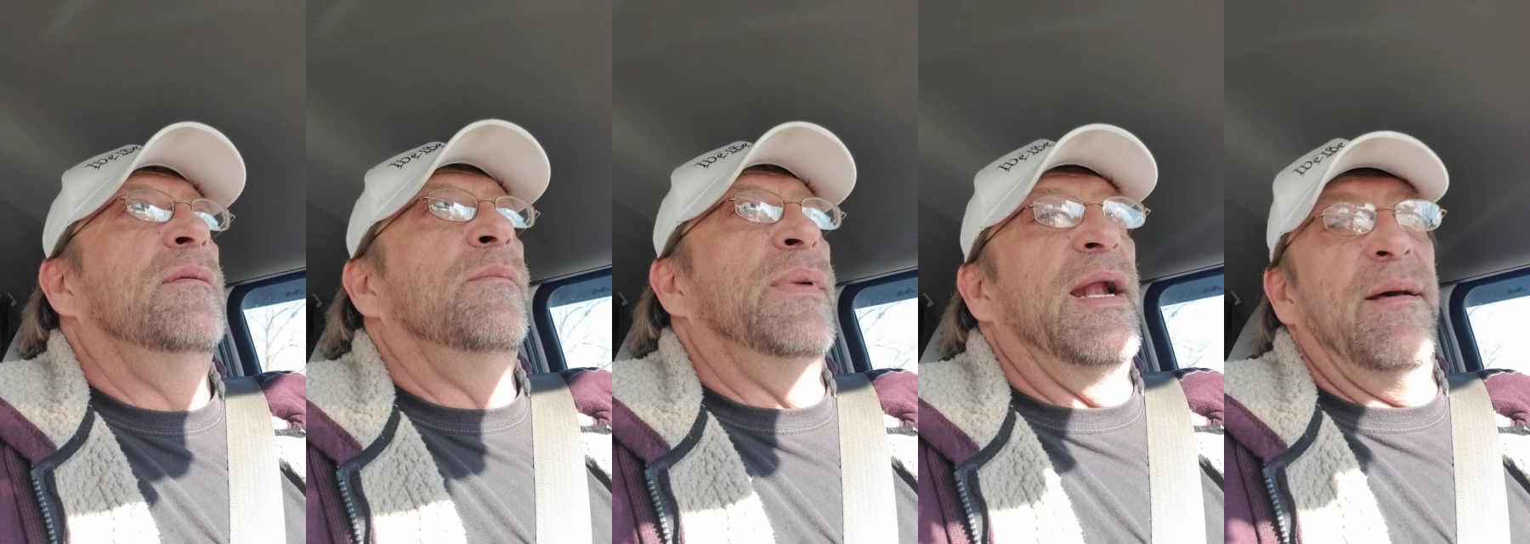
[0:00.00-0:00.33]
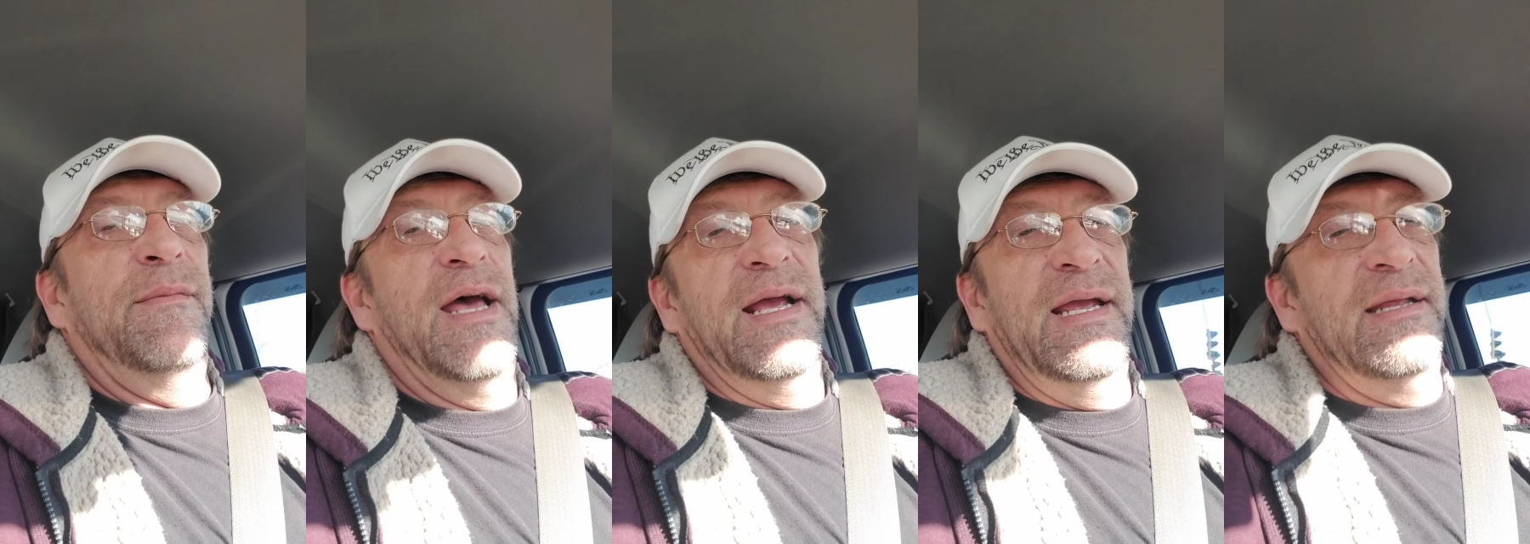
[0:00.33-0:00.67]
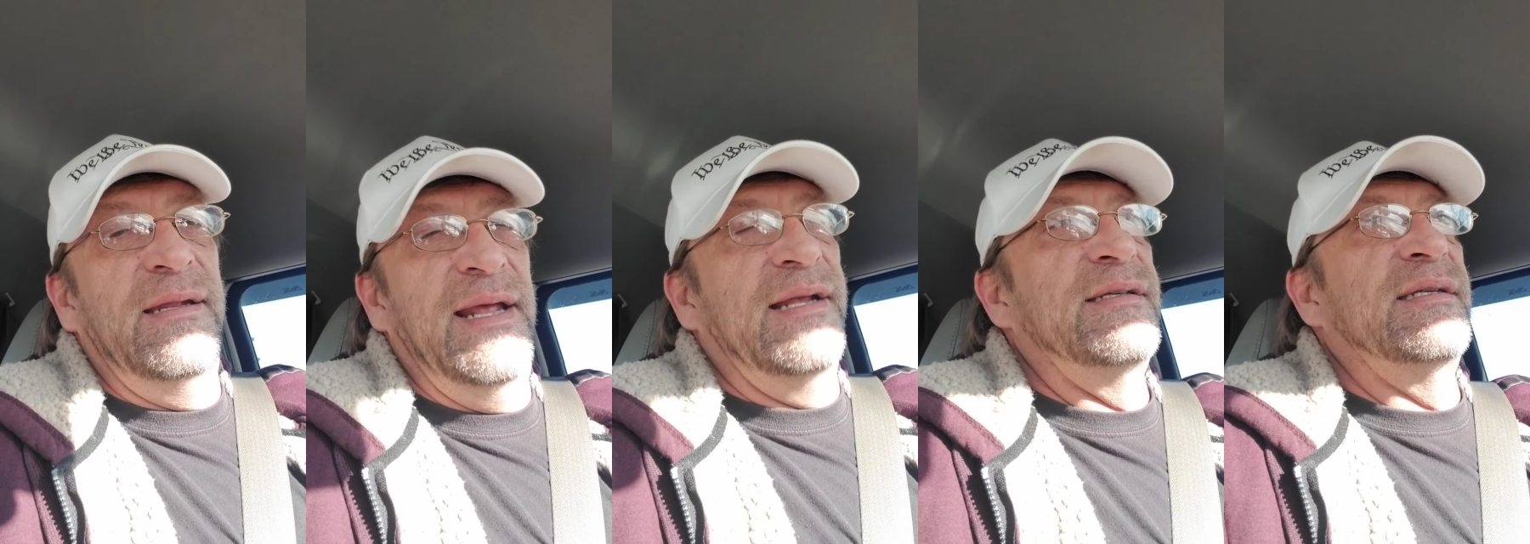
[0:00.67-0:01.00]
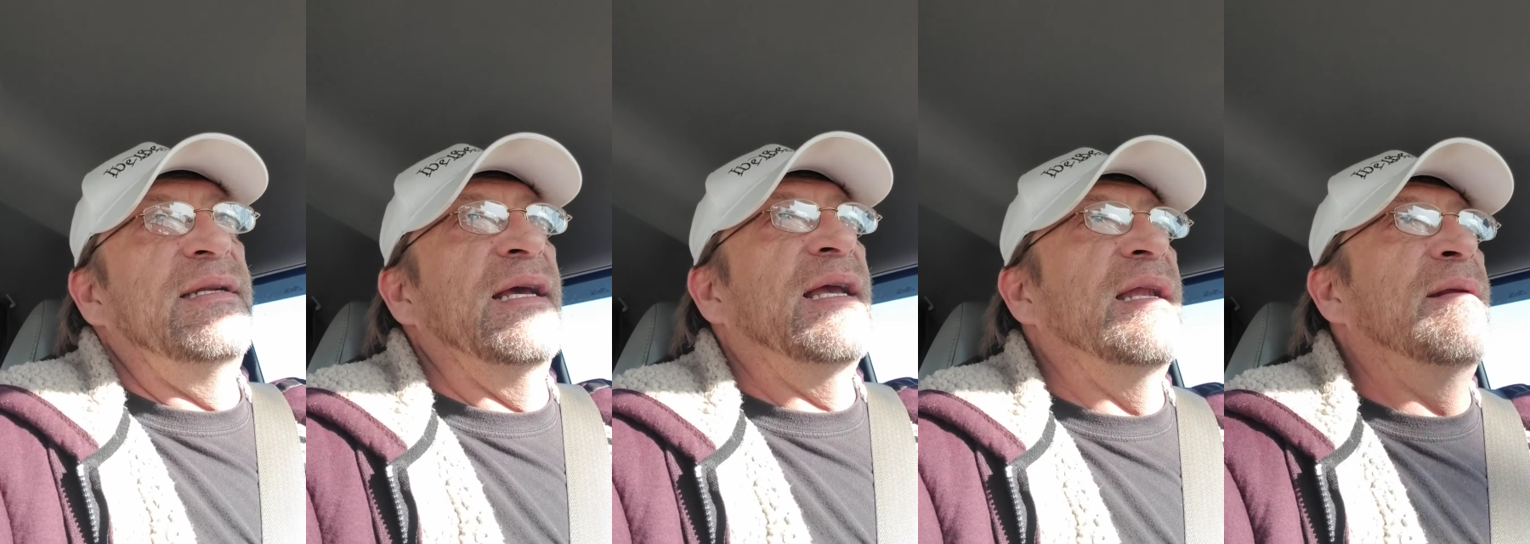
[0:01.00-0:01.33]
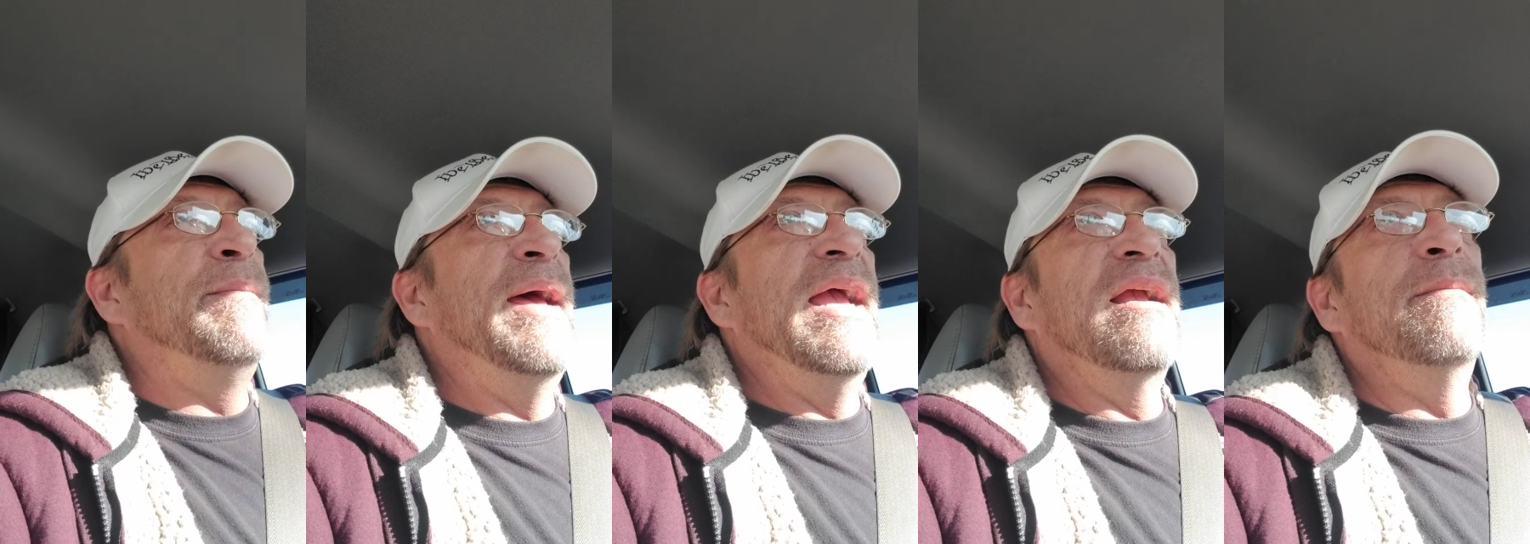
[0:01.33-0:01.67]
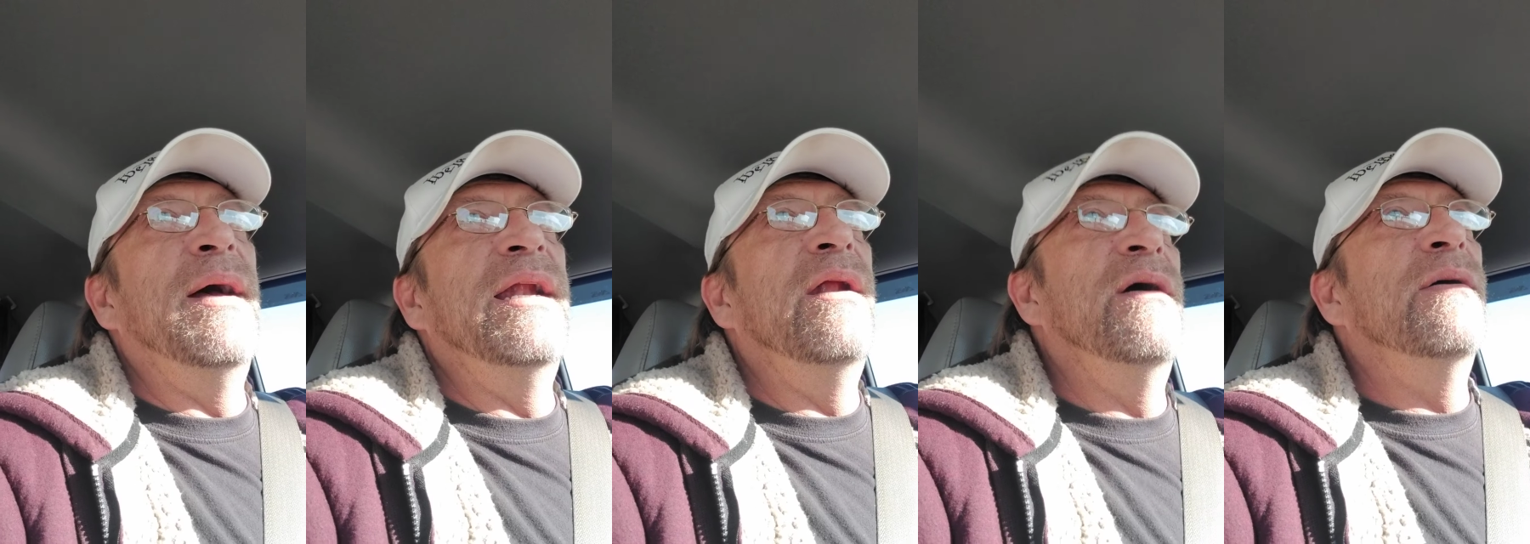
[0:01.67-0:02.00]
But I'm not getting that stick in the back of
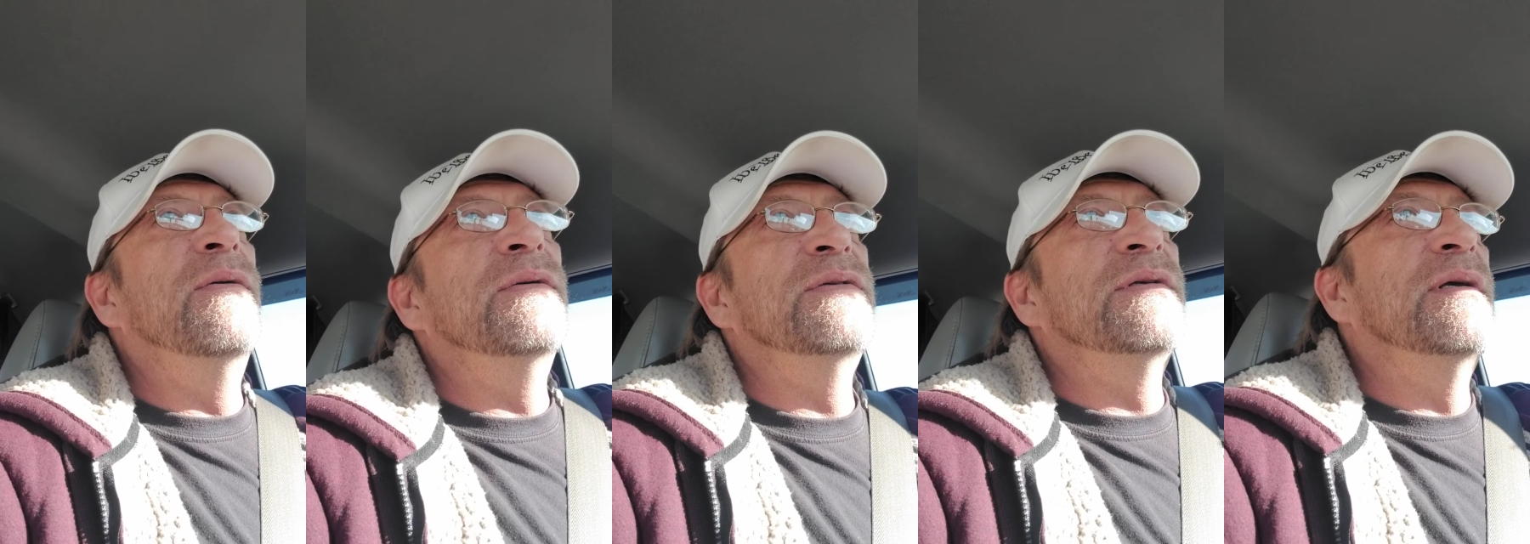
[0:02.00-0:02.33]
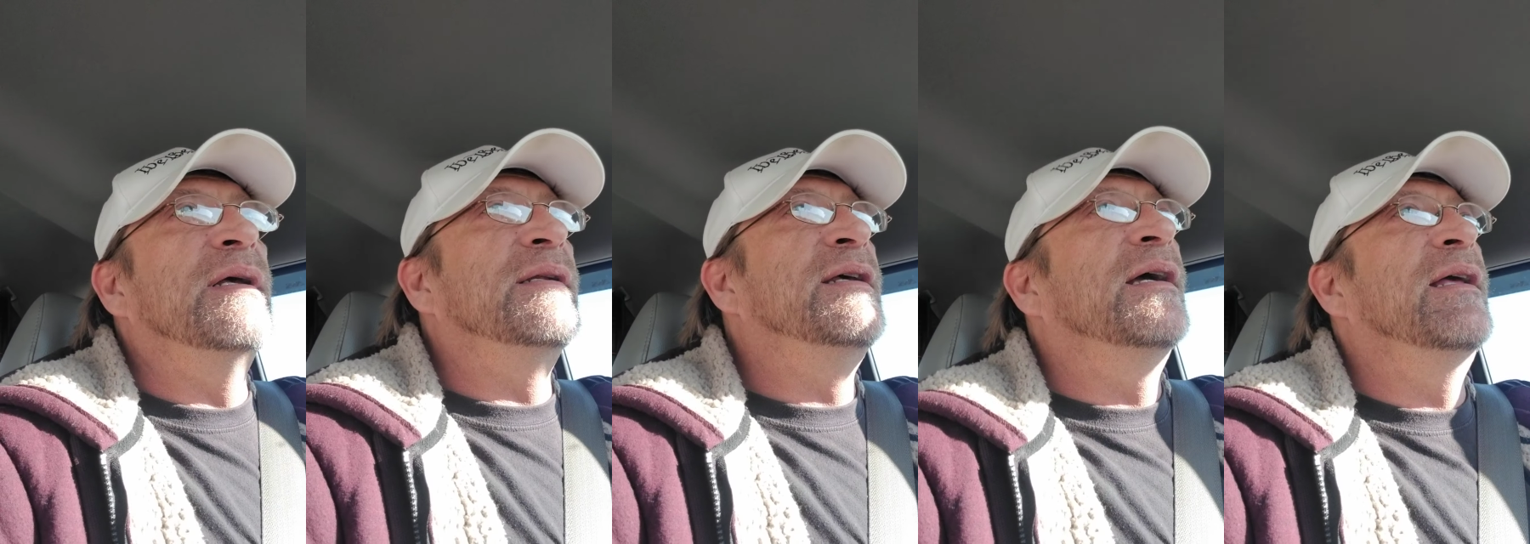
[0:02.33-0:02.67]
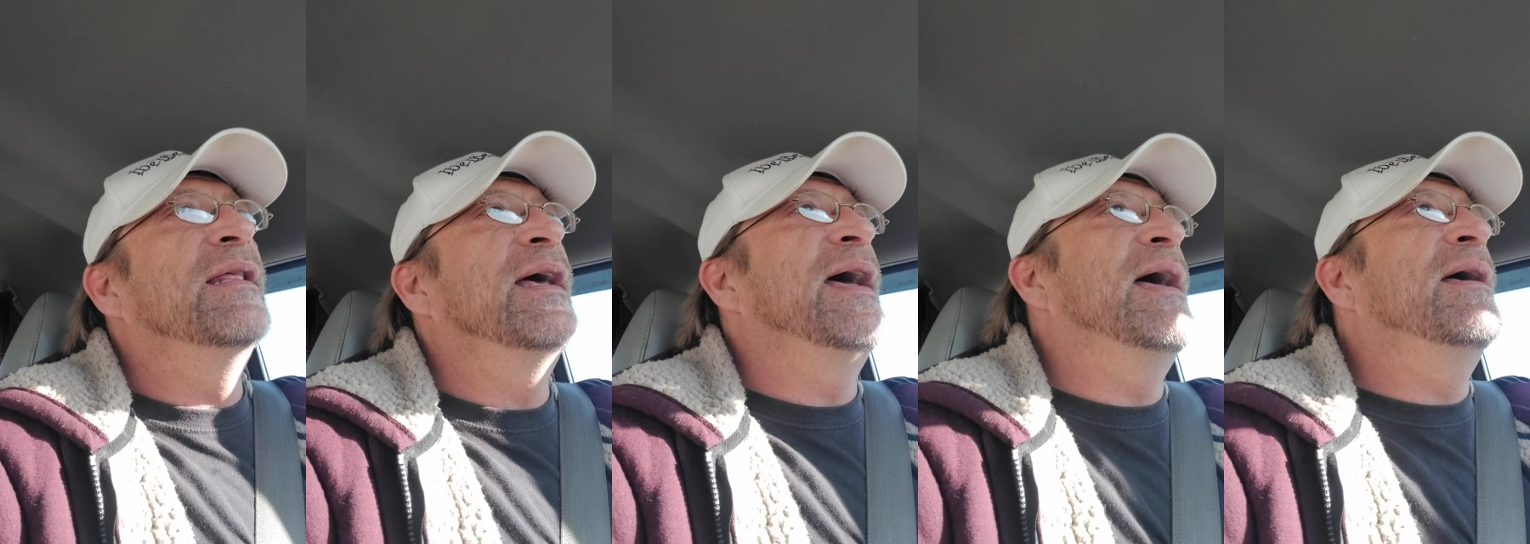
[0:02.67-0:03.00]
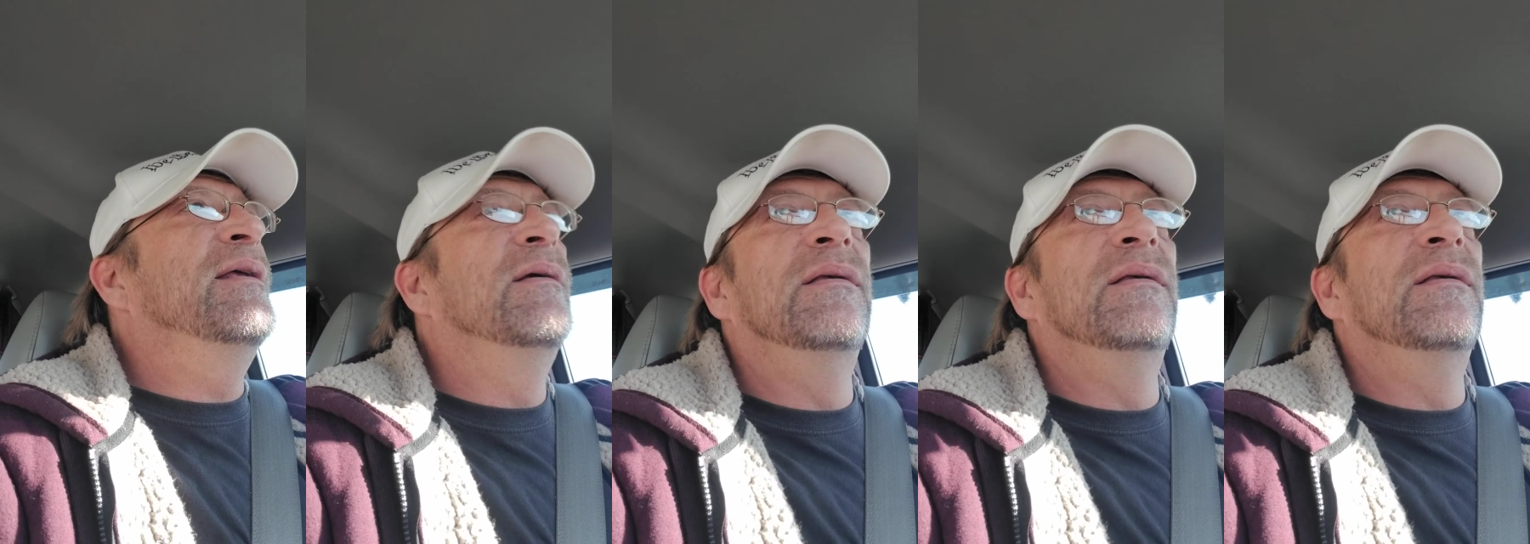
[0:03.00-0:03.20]
my nose, I'll tell you that.